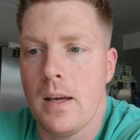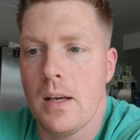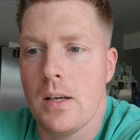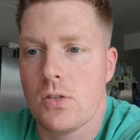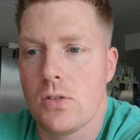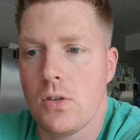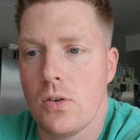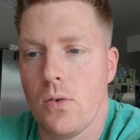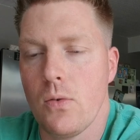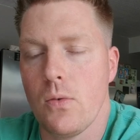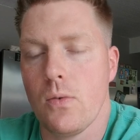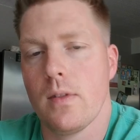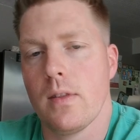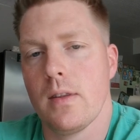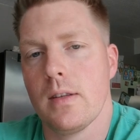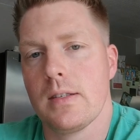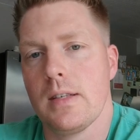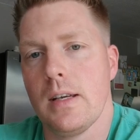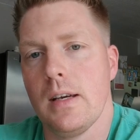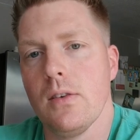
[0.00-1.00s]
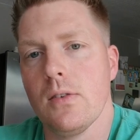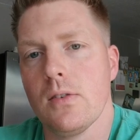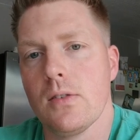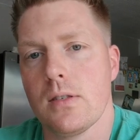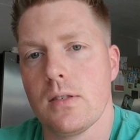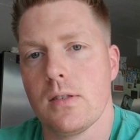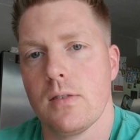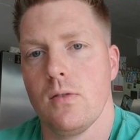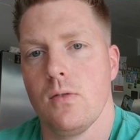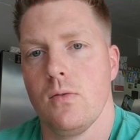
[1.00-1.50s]
So the
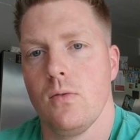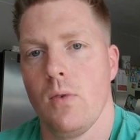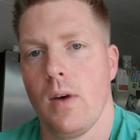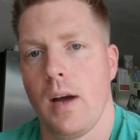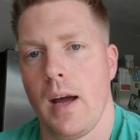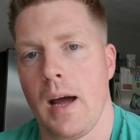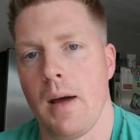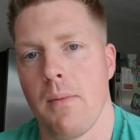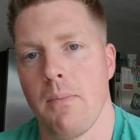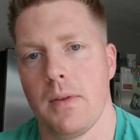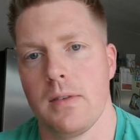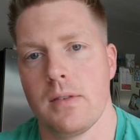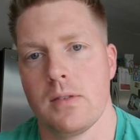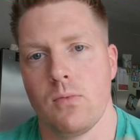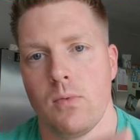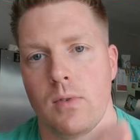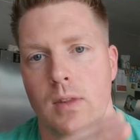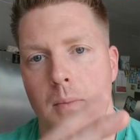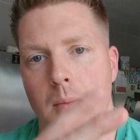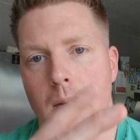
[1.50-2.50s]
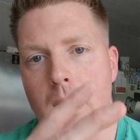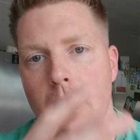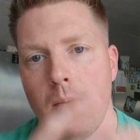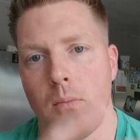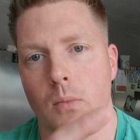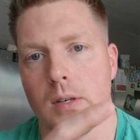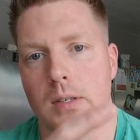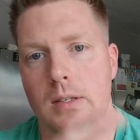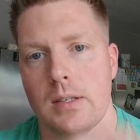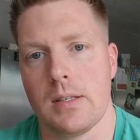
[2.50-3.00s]
cells, what happens when they become
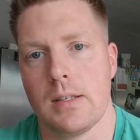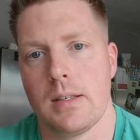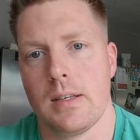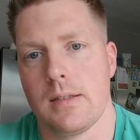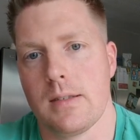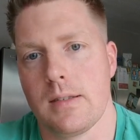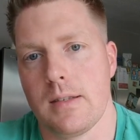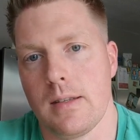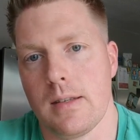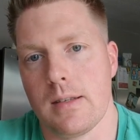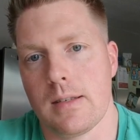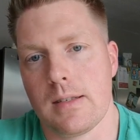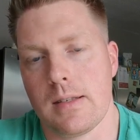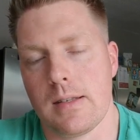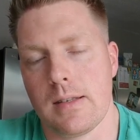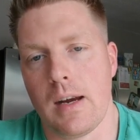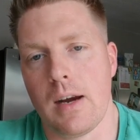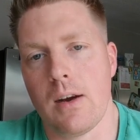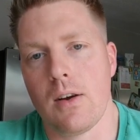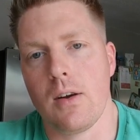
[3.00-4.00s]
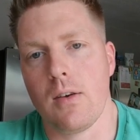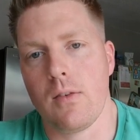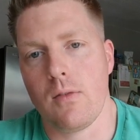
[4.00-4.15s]
resistant in this scenario,